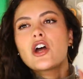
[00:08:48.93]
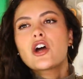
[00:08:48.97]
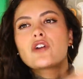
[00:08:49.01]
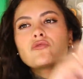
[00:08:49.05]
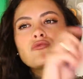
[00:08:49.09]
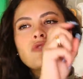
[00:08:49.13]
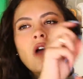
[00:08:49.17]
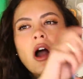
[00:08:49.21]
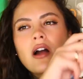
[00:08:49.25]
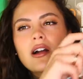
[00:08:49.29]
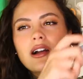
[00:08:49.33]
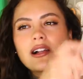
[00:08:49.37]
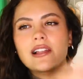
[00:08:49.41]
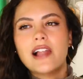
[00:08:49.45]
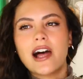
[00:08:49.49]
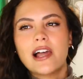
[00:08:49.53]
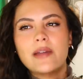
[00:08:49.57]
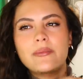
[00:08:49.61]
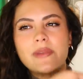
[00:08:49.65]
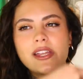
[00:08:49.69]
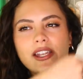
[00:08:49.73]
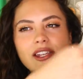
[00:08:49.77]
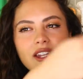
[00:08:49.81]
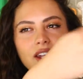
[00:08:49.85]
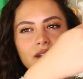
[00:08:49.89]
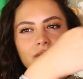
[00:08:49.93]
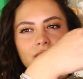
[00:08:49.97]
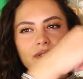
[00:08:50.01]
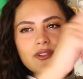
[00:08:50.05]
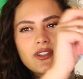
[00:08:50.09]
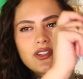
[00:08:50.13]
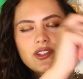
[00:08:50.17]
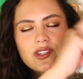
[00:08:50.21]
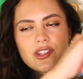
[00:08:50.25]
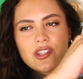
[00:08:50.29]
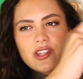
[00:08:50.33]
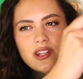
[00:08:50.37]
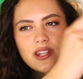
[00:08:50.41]
rock climbing use
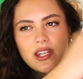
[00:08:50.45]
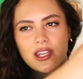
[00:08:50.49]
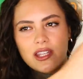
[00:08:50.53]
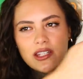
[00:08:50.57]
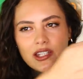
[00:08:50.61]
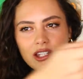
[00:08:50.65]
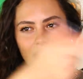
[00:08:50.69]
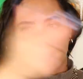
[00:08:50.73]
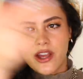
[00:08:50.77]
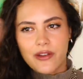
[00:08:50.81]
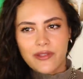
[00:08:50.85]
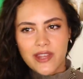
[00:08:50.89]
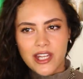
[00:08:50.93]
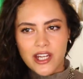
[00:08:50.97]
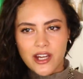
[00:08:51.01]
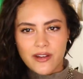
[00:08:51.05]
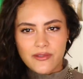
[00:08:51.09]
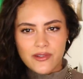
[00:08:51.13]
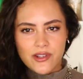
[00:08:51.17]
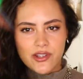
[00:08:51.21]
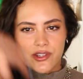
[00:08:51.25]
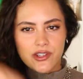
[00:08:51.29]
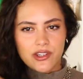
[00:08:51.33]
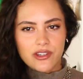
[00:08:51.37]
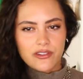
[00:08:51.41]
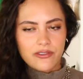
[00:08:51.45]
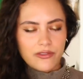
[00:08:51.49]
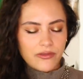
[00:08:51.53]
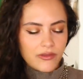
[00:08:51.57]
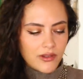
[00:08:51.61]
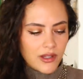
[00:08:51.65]
so that, you know, they don't sort of